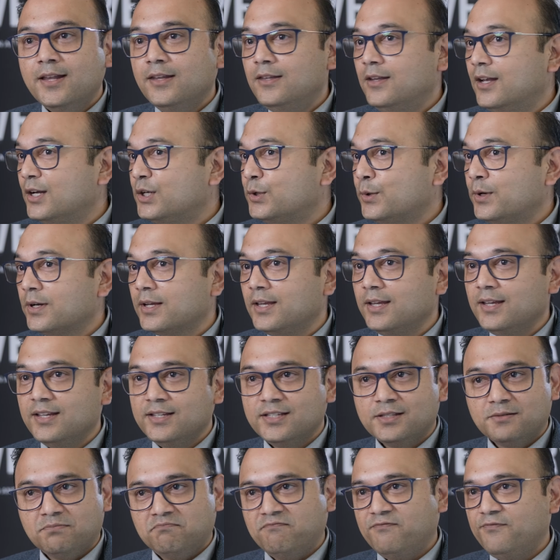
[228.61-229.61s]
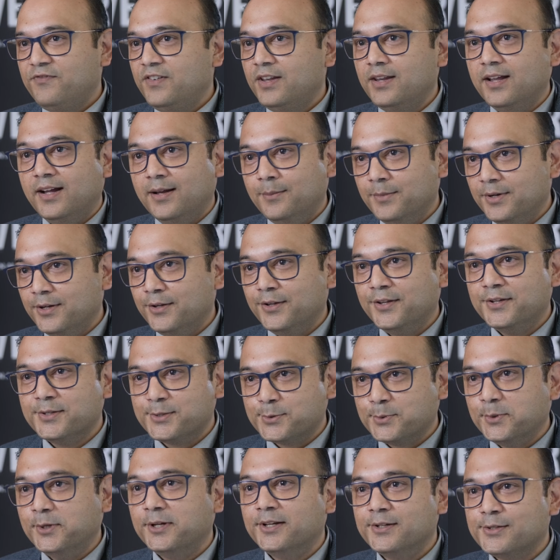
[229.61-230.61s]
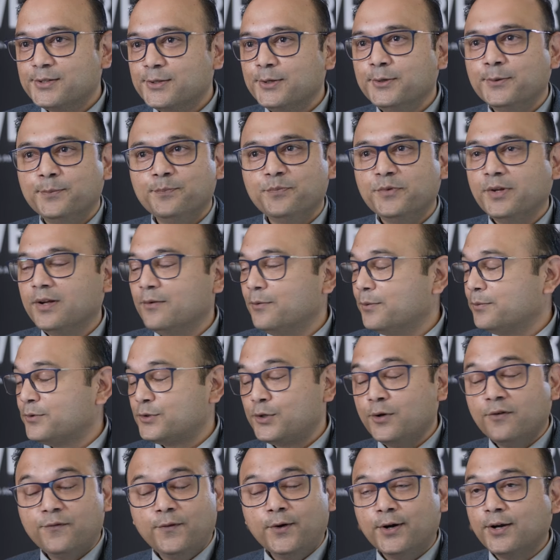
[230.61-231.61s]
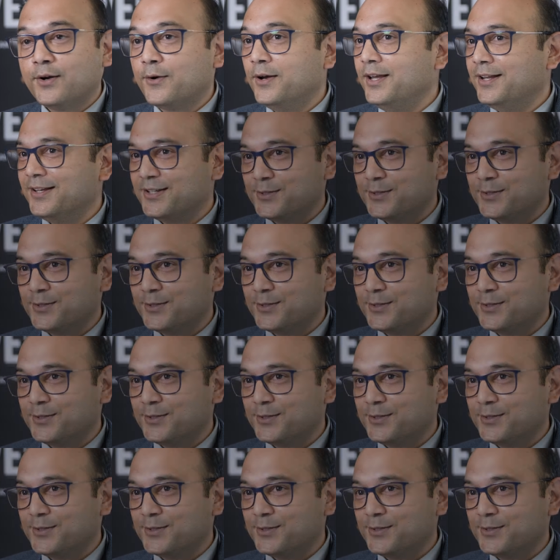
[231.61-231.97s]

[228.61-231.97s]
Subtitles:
Networking is phenomenal as well. So far, great